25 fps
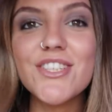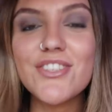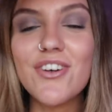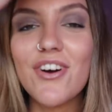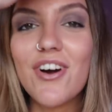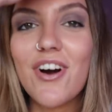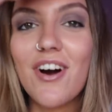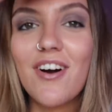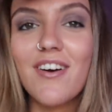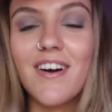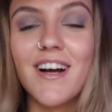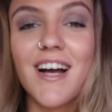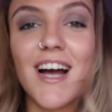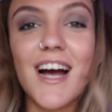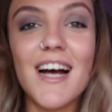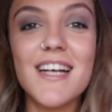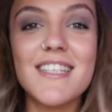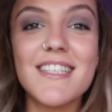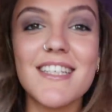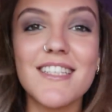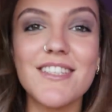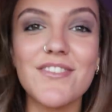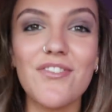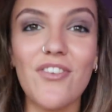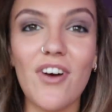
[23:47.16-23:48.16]
Shock horror
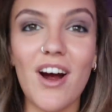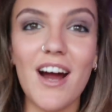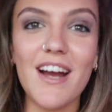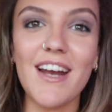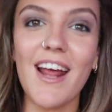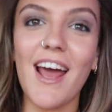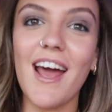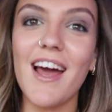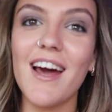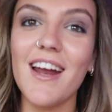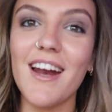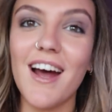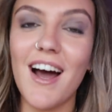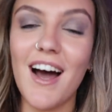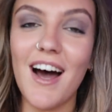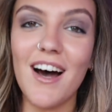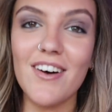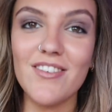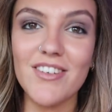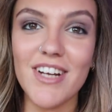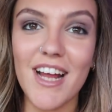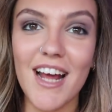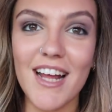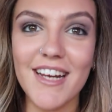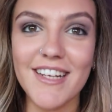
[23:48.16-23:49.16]
guys, it's Friday and I
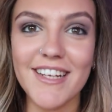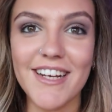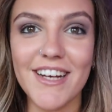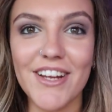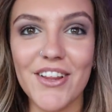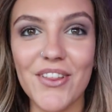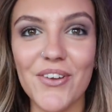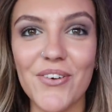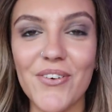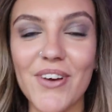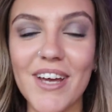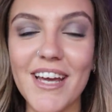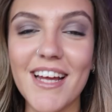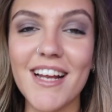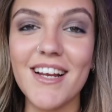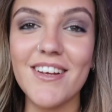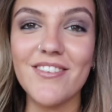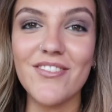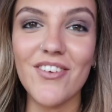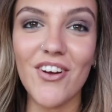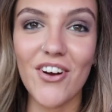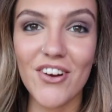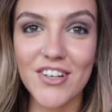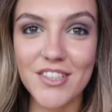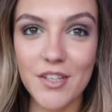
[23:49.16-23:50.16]
haven't ended the weekly
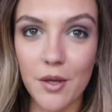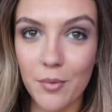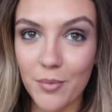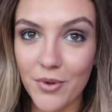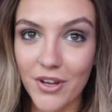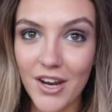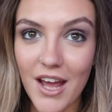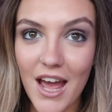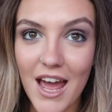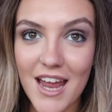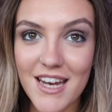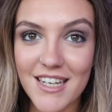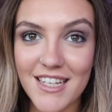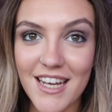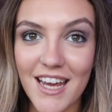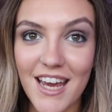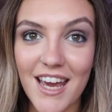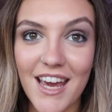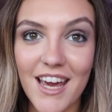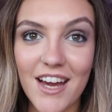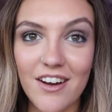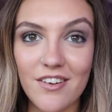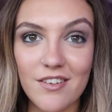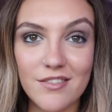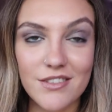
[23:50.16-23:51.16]
vlog, so I'm gonna end it
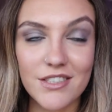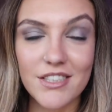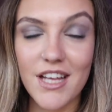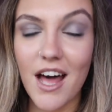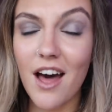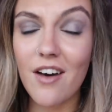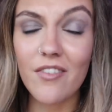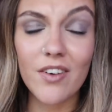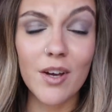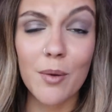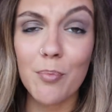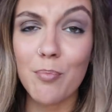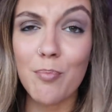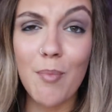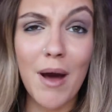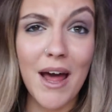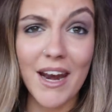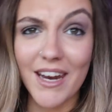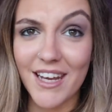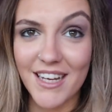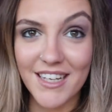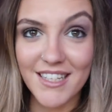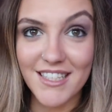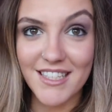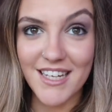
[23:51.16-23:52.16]
here. I'm just having a
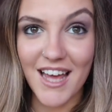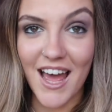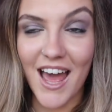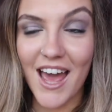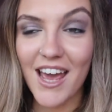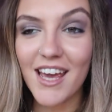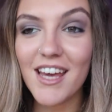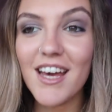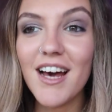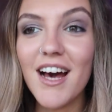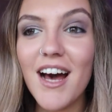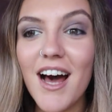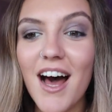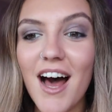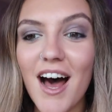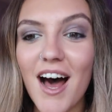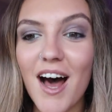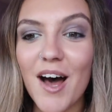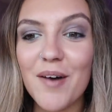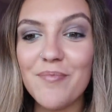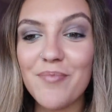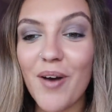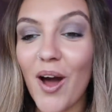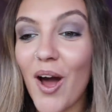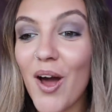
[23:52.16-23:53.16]
manic day,
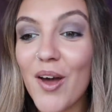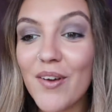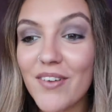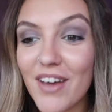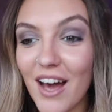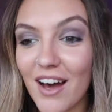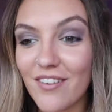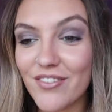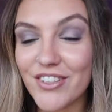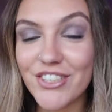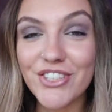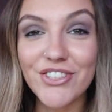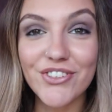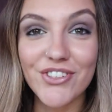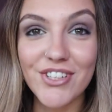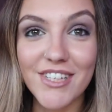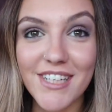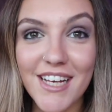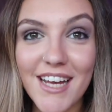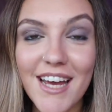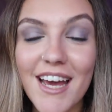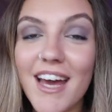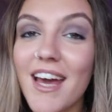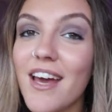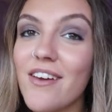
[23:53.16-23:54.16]
but I hope you have enjoyed
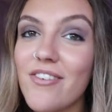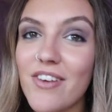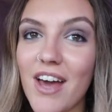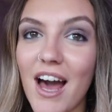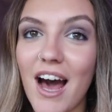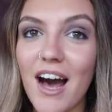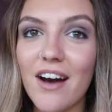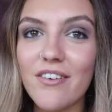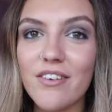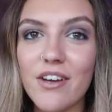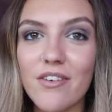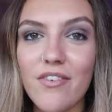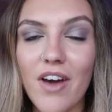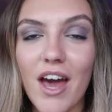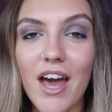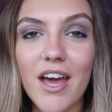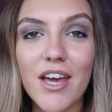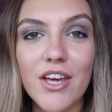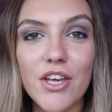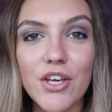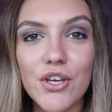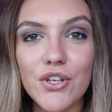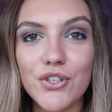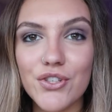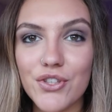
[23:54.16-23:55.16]
it. If you have, give it a
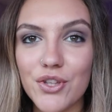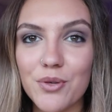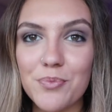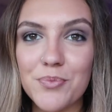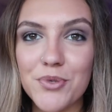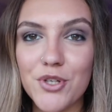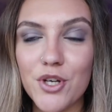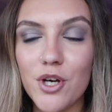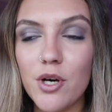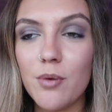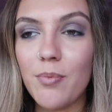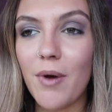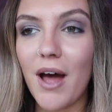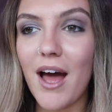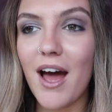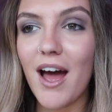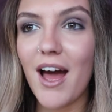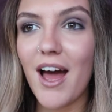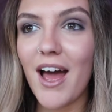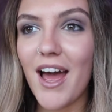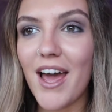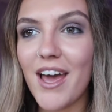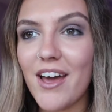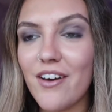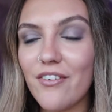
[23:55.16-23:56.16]
huge thumbs up.
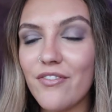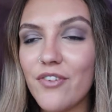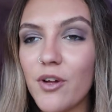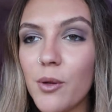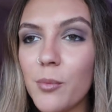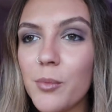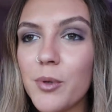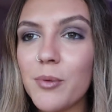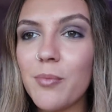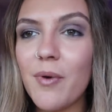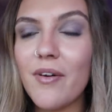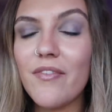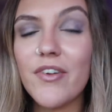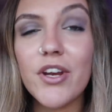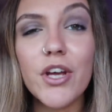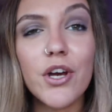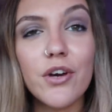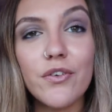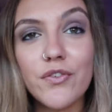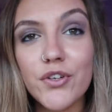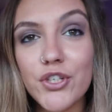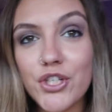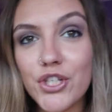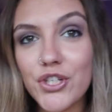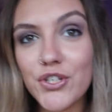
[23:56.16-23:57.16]
I filmed my
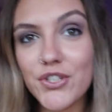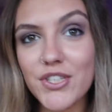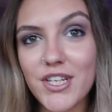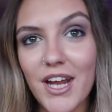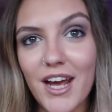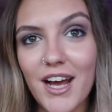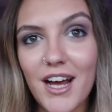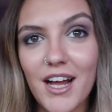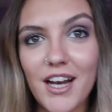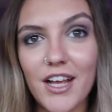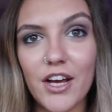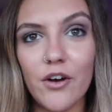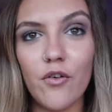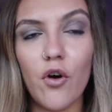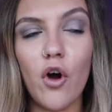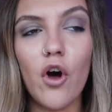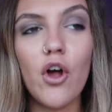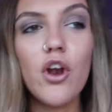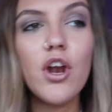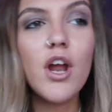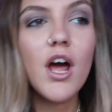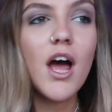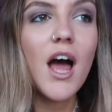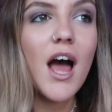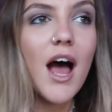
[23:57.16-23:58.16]
video for Tuesday earlier
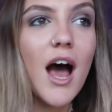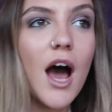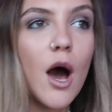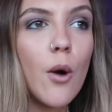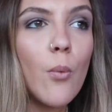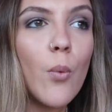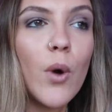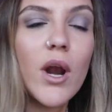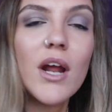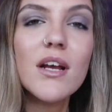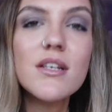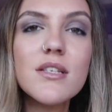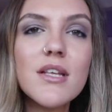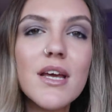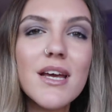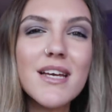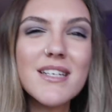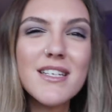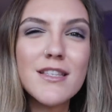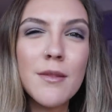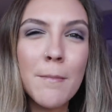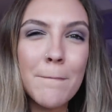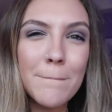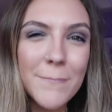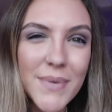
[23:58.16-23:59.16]
on, and when I say
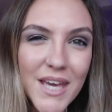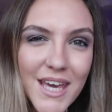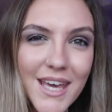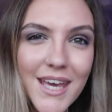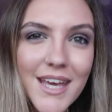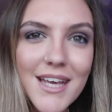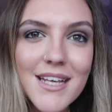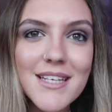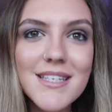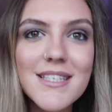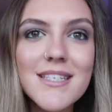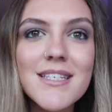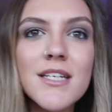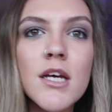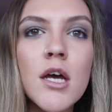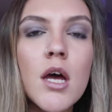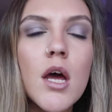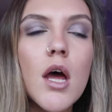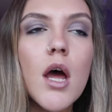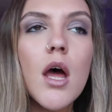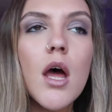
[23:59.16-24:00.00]
it's the biggest